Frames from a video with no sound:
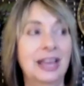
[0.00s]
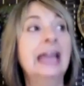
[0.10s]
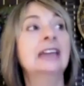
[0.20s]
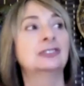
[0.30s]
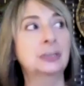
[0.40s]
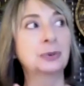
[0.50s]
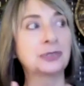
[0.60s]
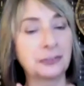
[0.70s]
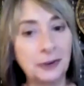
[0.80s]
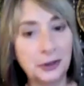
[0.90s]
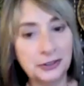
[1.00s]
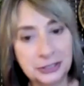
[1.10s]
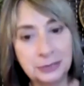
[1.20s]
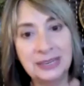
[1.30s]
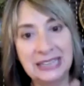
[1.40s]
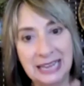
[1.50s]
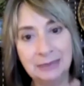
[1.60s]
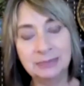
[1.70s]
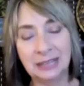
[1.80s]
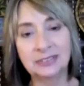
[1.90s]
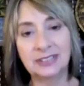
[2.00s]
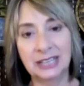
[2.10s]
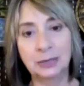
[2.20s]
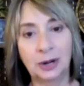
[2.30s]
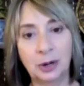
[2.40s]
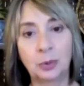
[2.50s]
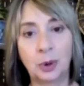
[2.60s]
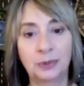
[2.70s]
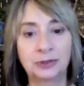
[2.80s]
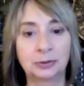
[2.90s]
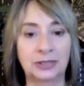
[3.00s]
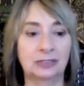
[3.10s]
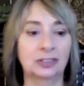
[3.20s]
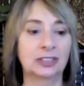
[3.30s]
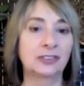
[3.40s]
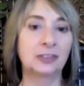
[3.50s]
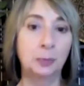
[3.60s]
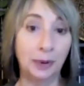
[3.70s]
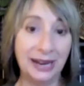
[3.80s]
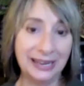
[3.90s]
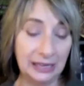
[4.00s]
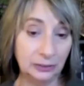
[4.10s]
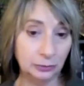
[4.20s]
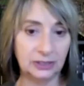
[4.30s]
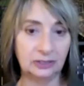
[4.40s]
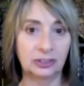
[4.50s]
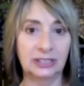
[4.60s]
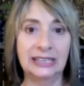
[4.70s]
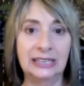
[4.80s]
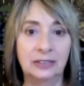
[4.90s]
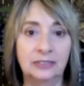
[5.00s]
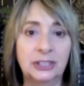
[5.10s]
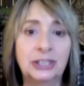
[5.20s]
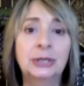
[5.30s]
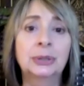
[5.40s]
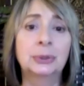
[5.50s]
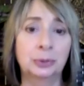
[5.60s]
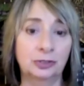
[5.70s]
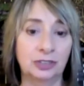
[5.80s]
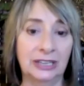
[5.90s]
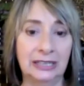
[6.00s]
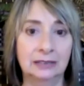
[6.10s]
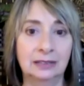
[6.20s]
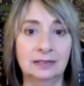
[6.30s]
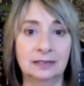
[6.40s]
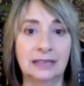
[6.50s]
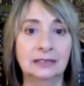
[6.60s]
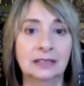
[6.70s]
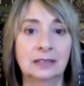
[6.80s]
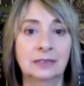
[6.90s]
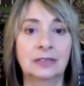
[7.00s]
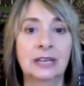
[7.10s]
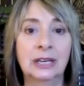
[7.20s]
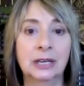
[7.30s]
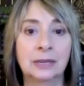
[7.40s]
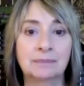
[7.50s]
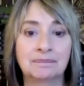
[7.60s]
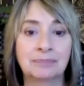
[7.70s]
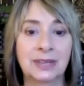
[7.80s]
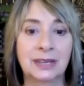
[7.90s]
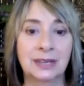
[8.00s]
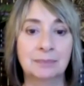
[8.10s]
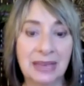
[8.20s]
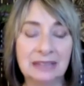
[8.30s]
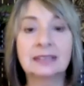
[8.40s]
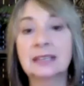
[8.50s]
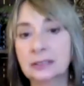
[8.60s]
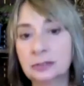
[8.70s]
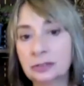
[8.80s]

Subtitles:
She was the first to be named outside Greco-Roman tradition. So breaking tradition is huge in Sedna's message